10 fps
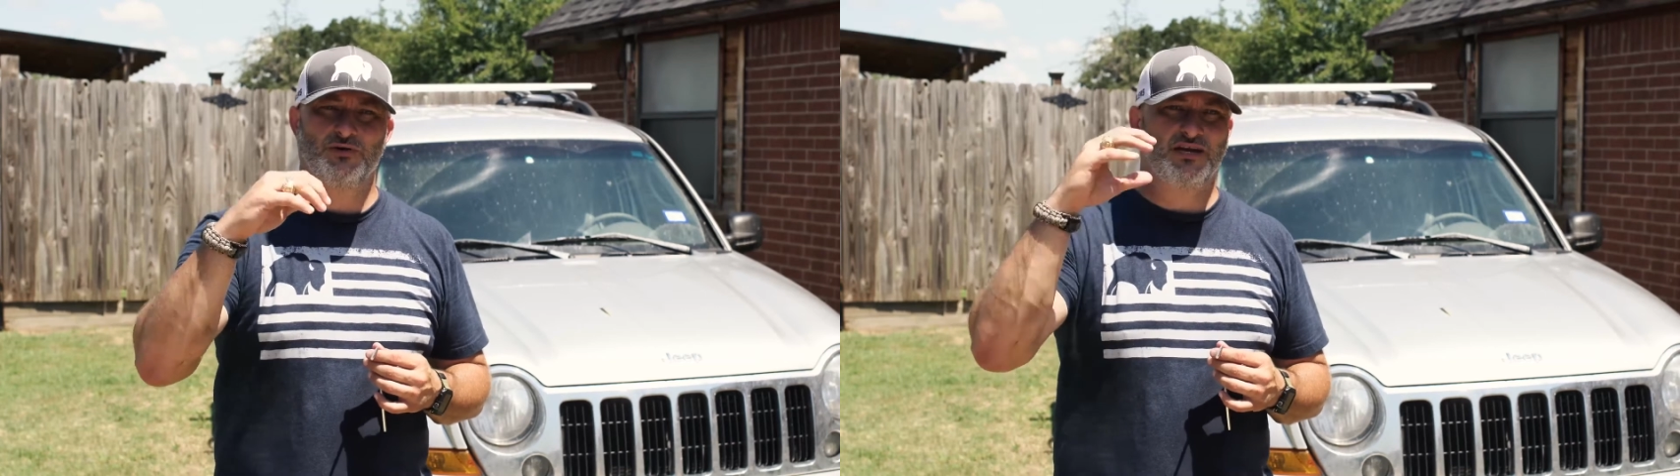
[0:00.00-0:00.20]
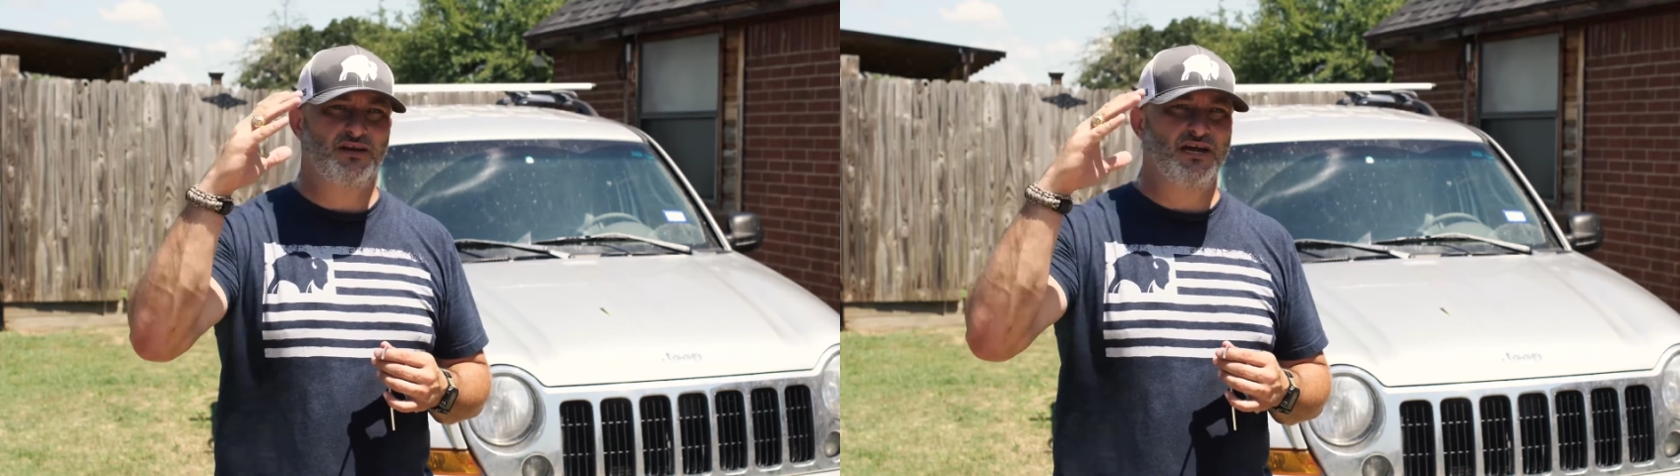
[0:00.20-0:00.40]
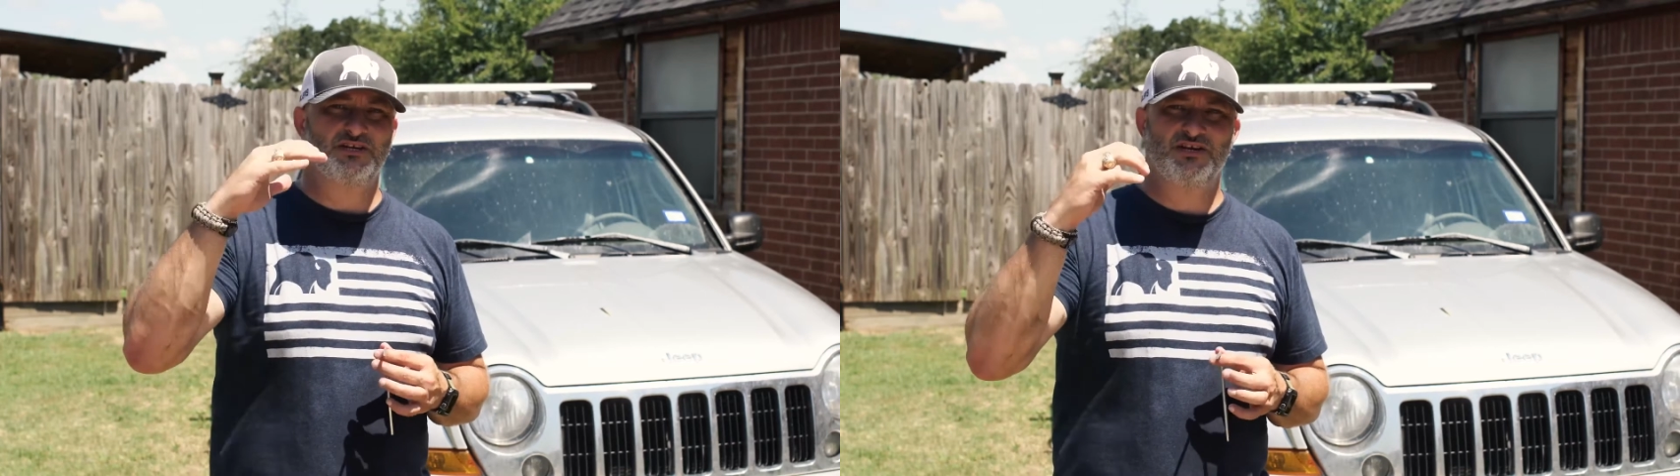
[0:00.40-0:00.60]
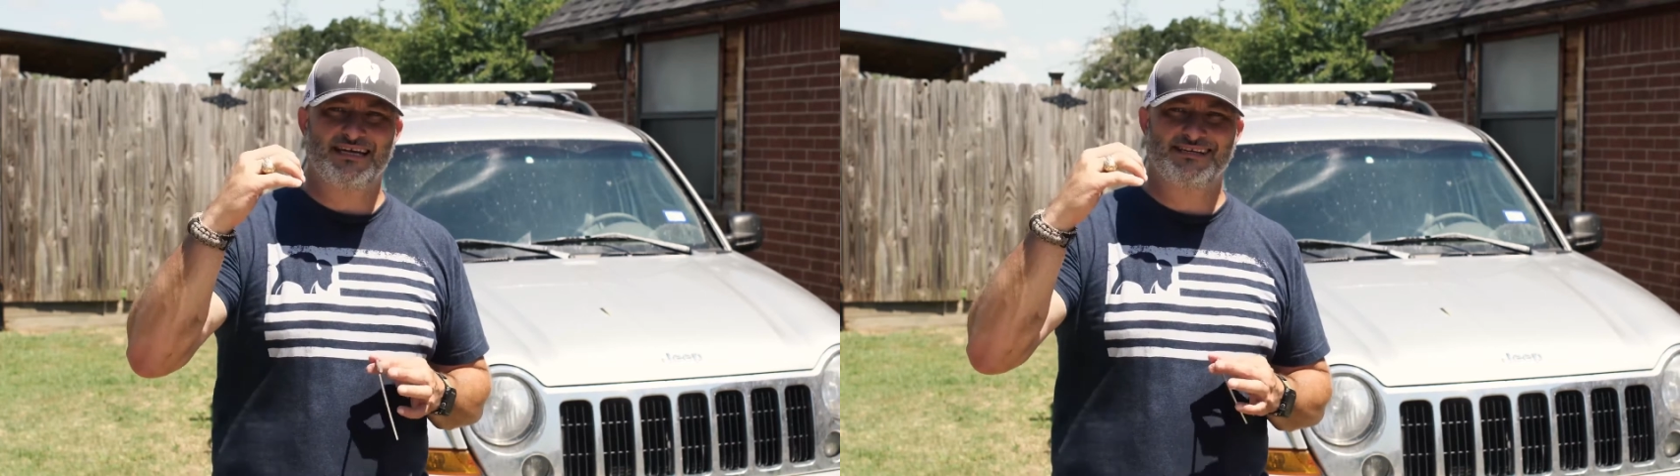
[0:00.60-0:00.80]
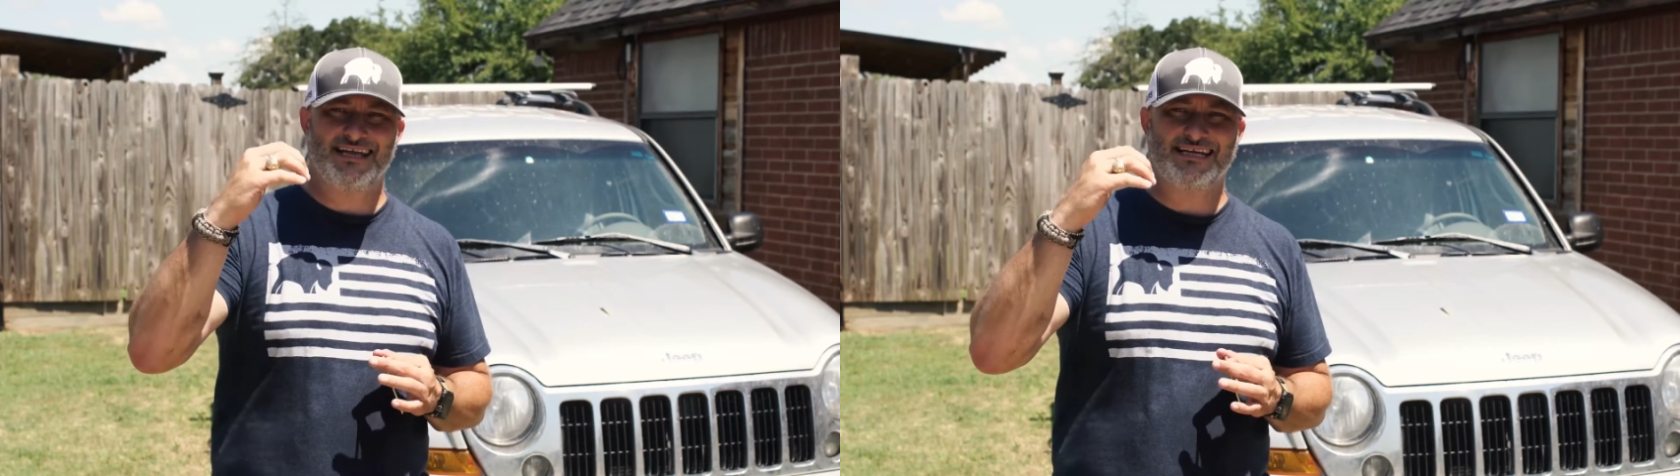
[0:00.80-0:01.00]
the connection
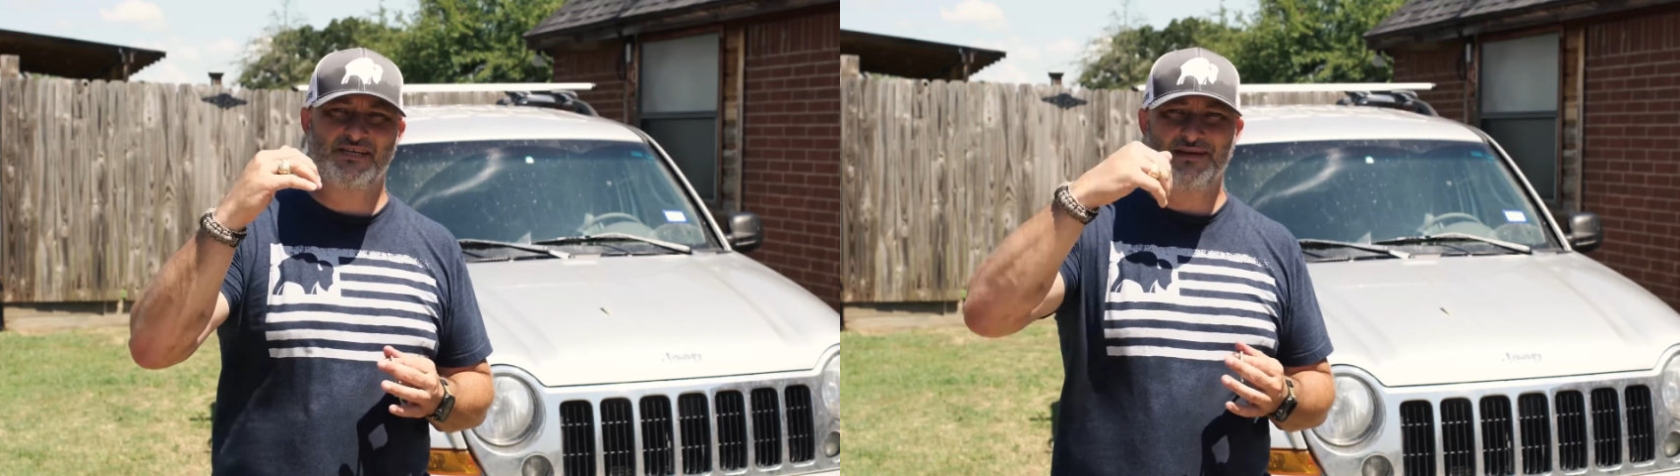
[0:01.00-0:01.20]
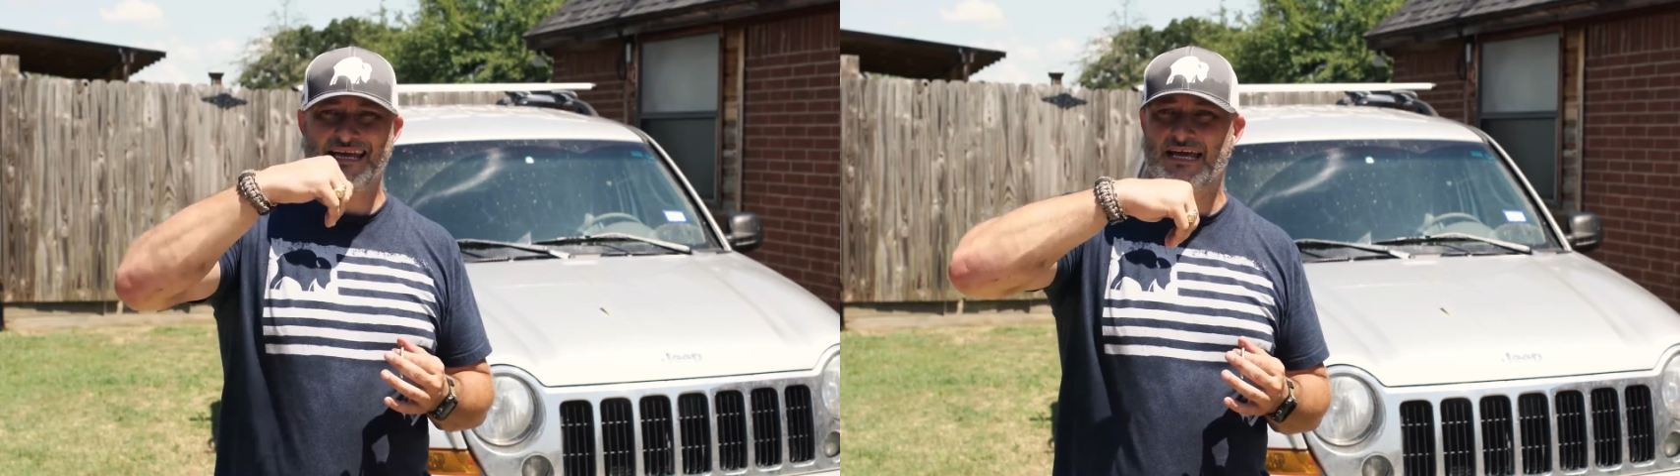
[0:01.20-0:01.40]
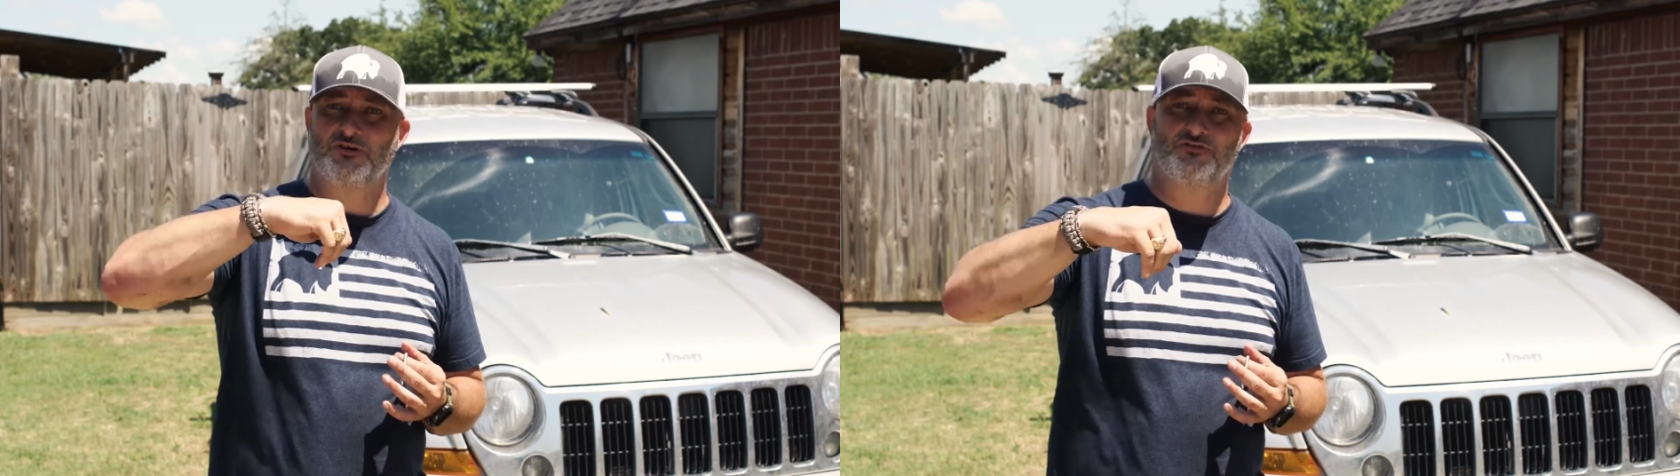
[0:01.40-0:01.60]
actually has to be in